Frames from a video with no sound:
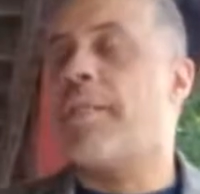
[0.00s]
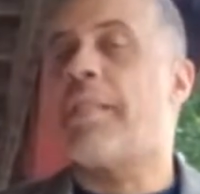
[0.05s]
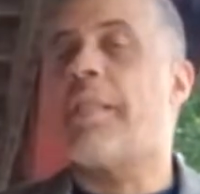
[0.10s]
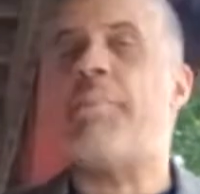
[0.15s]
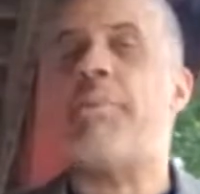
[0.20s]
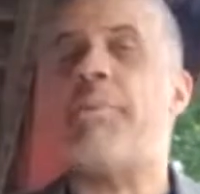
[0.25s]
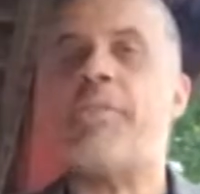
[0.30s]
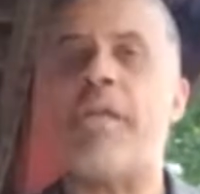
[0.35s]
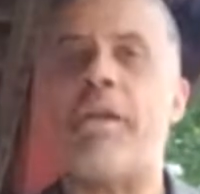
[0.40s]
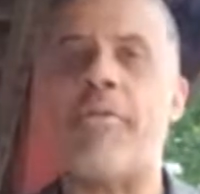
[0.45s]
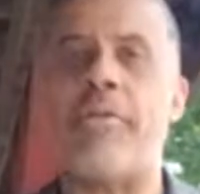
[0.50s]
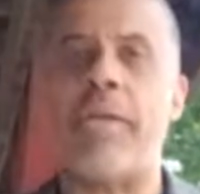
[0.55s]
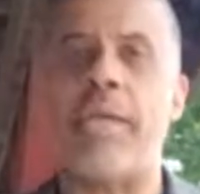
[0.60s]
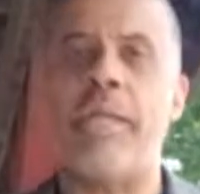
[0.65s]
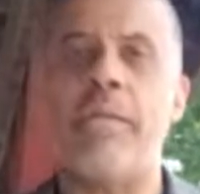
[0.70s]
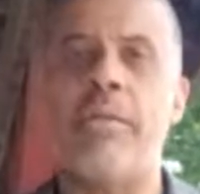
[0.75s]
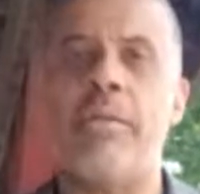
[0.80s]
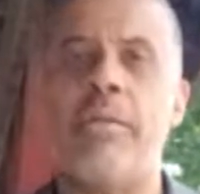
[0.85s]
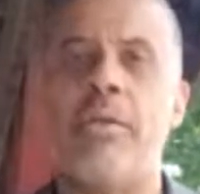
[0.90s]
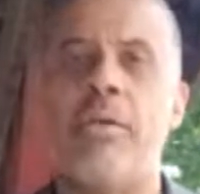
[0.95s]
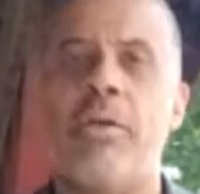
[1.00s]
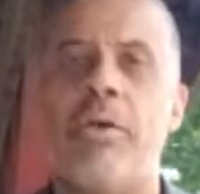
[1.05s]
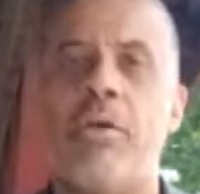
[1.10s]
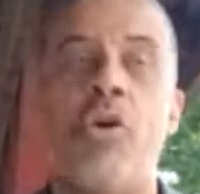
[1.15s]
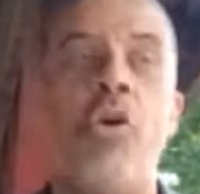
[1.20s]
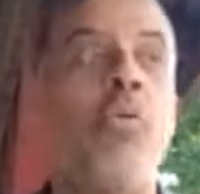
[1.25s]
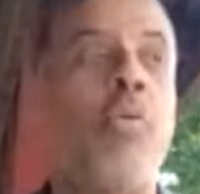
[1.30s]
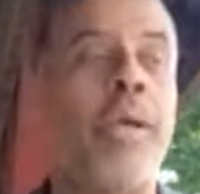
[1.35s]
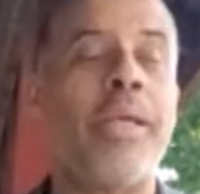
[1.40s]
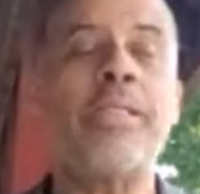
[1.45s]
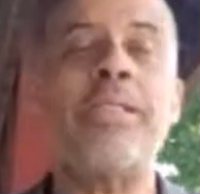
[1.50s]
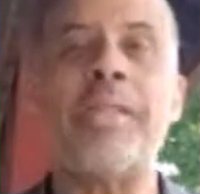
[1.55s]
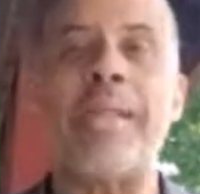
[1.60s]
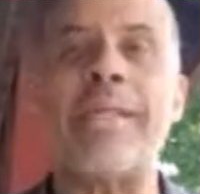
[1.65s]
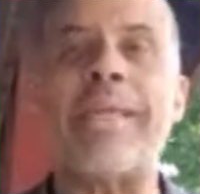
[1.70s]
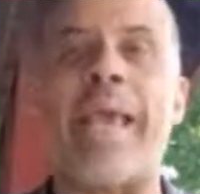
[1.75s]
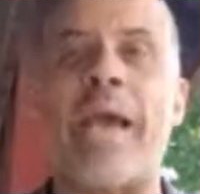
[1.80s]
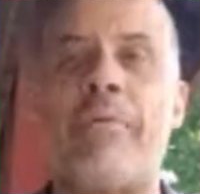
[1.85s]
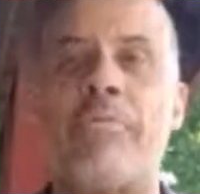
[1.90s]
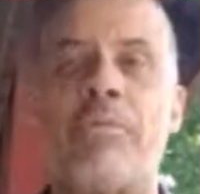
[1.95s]
Libertarian, who is
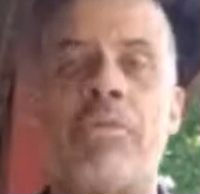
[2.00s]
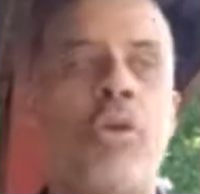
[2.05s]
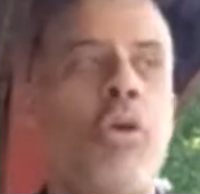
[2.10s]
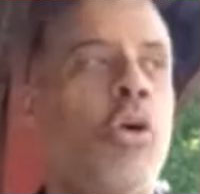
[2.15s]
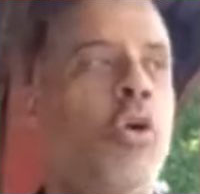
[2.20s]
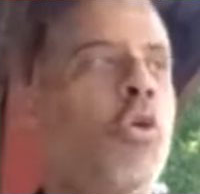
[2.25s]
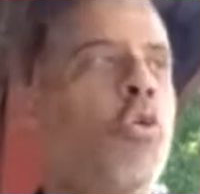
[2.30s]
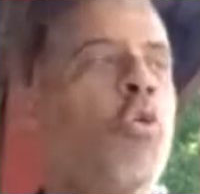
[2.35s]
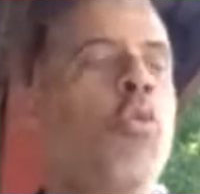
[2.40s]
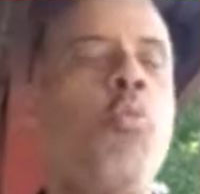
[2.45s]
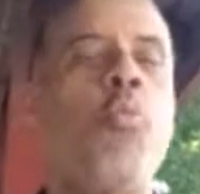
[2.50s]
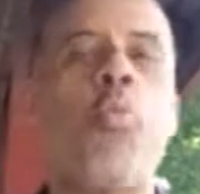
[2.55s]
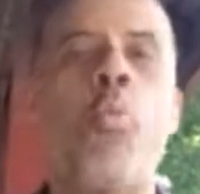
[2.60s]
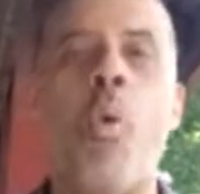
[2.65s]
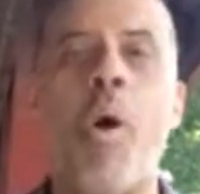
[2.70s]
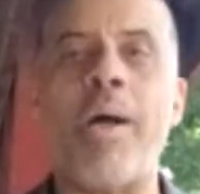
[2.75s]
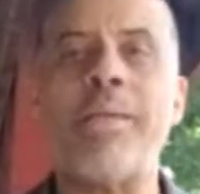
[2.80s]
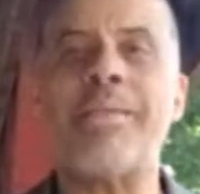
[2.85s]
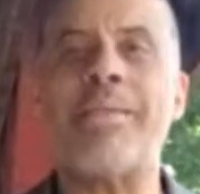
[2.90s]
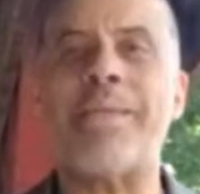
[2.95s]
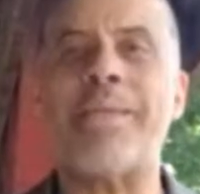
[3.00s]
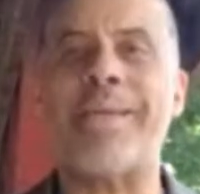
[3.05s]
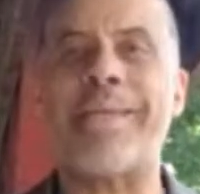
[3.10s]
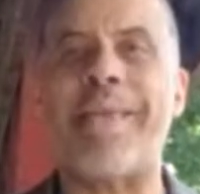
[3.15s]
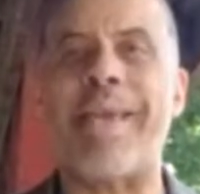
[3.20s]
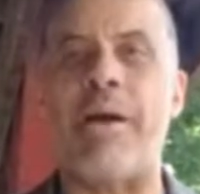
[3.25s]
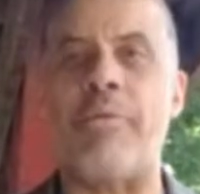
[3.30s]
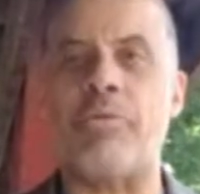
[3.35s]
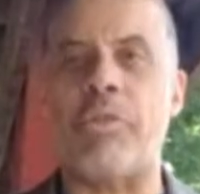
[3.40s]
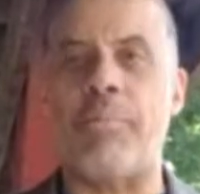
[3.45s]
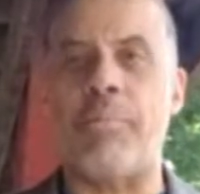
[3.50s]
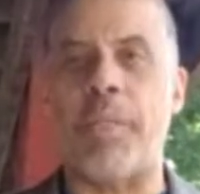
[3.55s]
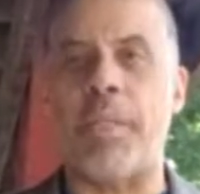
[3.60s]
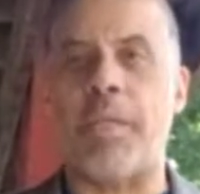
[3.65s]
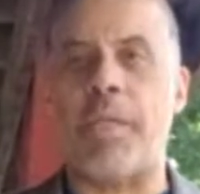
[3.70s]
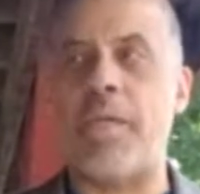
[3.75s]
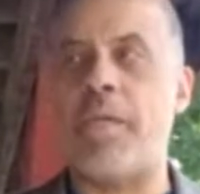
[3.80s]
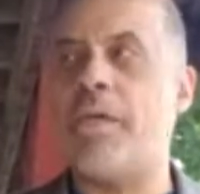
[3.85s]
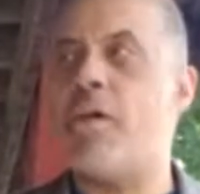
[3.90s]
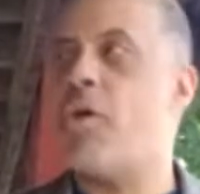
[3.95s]
an accountant, who wants
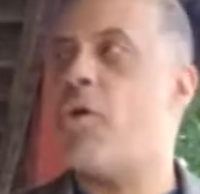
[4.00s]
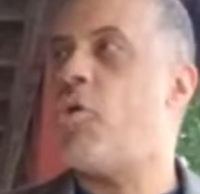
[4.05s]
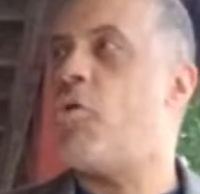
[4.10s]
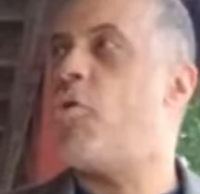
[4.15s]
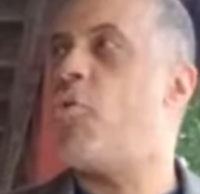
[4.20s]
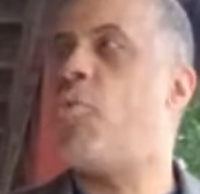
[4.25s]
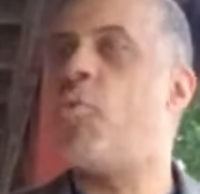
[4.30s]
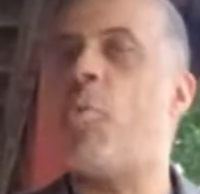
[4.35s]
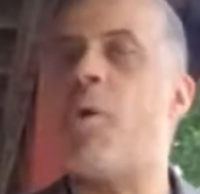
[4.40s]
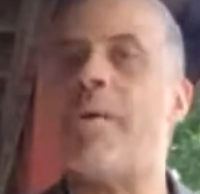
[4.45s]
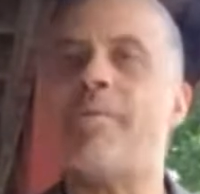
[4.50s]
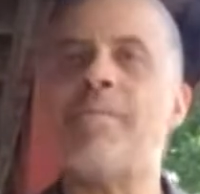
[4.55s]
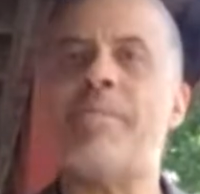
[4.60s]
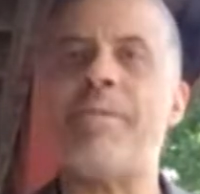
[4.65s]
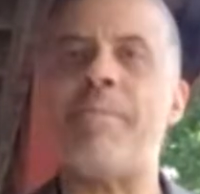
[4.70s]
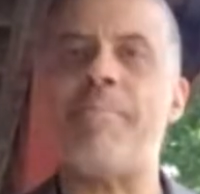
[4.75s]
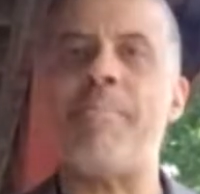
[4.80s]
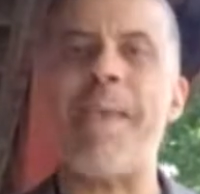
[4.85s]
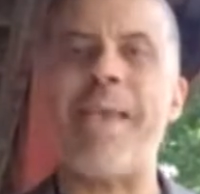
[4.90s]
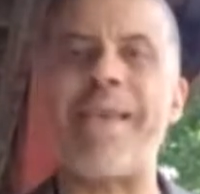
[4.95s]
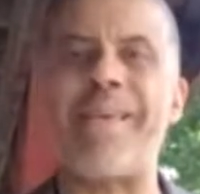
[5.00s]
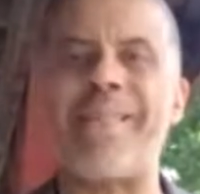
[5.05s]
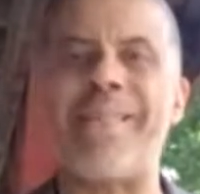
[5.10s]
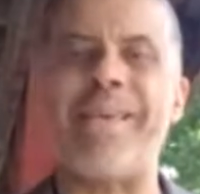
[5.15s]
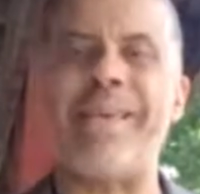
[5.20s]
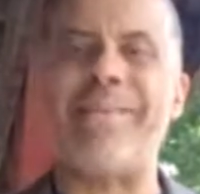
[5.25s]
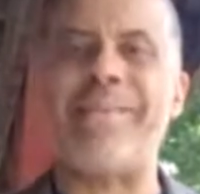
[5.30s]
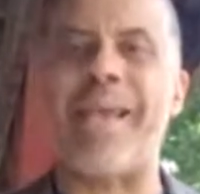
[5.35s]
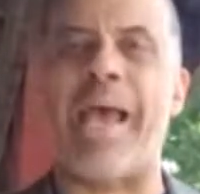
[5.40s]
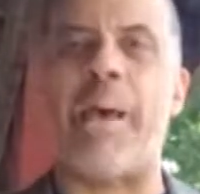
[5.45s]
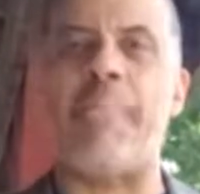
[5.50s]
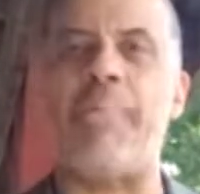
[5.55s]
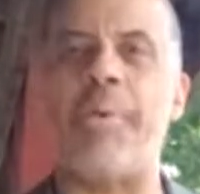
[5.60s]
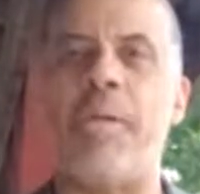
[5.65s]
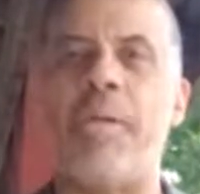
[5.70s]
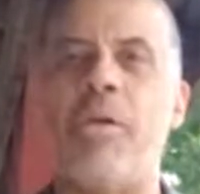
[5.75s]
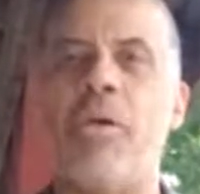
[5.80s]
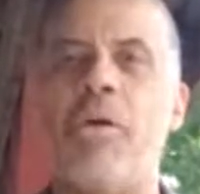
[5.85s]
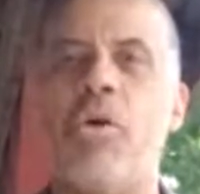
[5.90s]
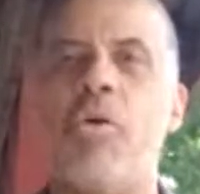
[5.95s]
accountability, who wants to make things
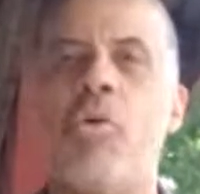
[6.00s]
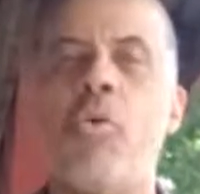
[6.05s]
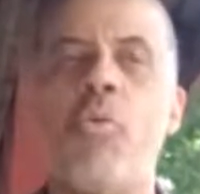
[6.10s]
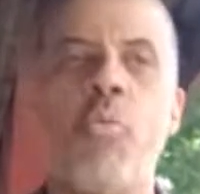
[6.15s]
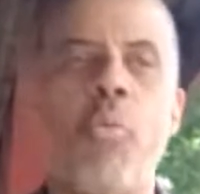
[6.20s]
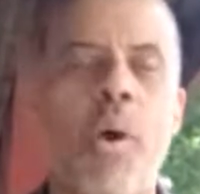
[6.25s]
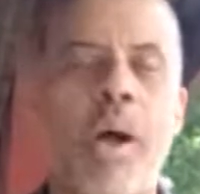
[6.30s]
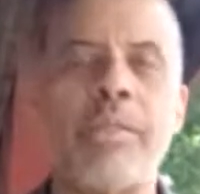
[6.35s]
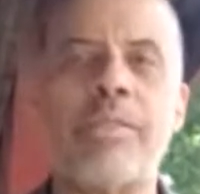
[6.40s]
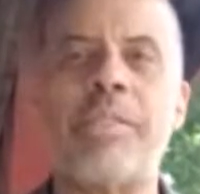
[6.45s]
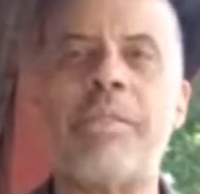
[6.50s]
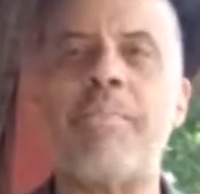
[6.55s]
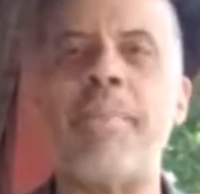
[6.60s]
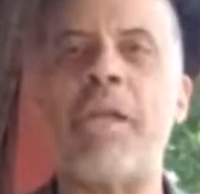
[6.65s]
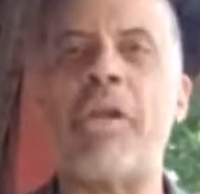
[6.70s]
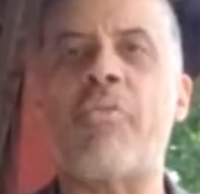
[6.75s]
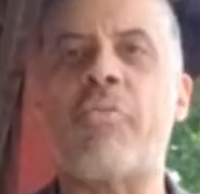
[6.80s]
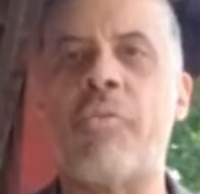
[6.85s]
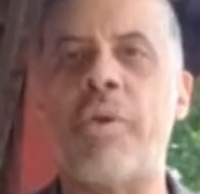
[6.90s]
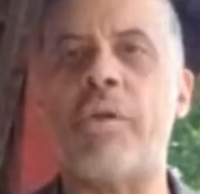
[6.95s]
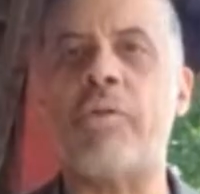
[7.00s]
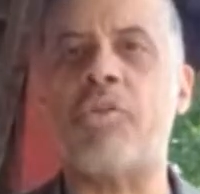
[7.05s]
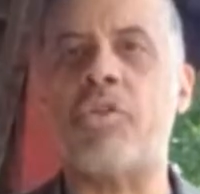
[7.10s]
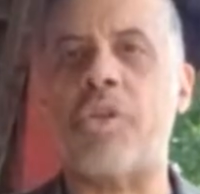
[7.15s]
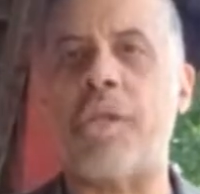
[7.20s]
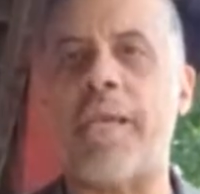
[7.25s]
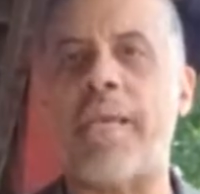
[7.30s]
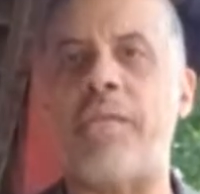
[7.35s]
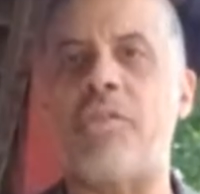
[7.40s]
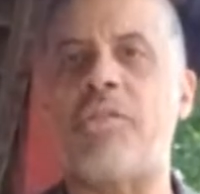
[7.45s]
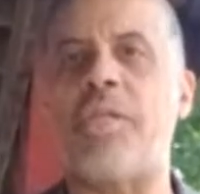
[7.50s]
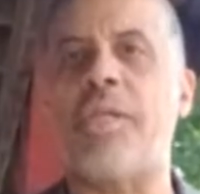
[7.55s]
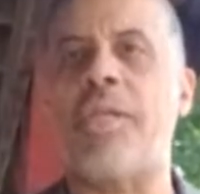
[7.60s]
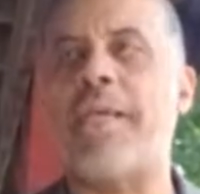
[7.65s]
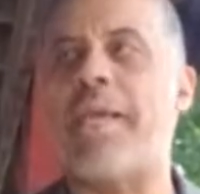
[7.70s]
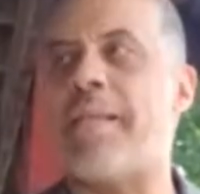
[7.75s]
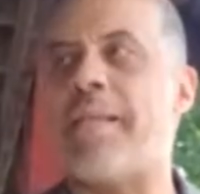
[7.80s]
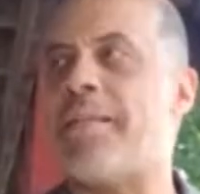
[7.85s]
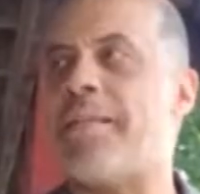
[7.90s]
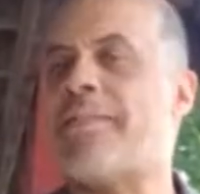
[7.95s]
happen, who wants to make real change
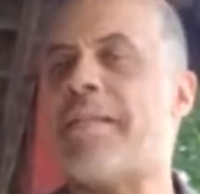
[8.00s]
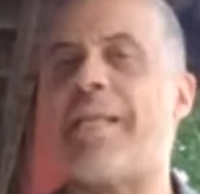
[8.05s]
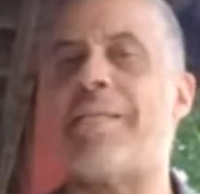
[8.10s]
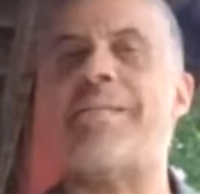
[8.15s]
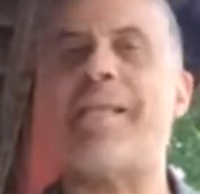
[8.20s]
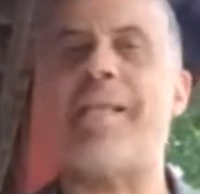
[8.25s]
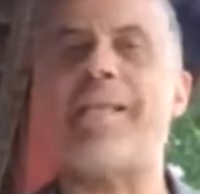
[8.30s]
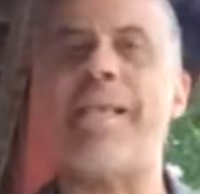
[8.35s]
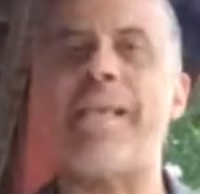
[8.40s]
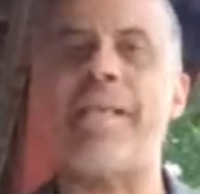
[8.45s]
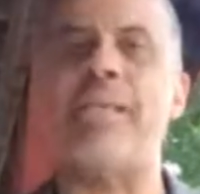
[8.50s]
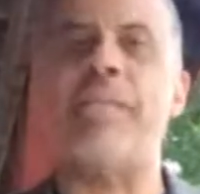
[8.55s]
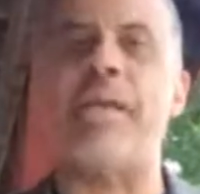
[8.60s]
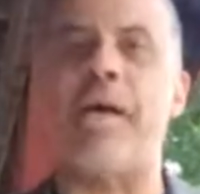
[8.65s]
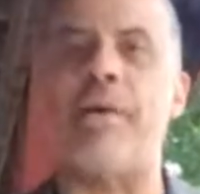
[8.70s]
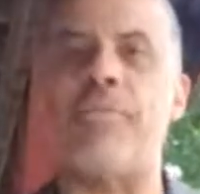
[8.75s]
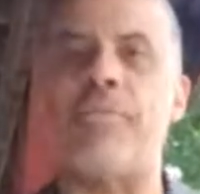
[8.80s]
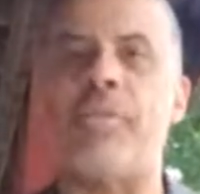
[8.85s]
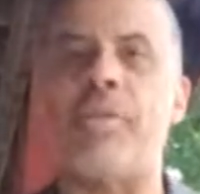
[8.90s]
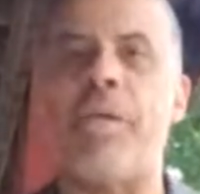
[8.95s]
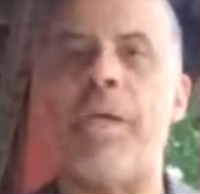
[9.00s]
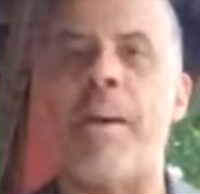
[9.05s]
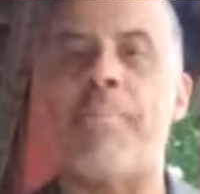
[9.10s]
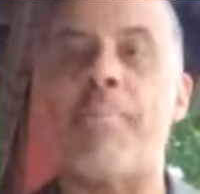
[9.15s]
in the state that he loves.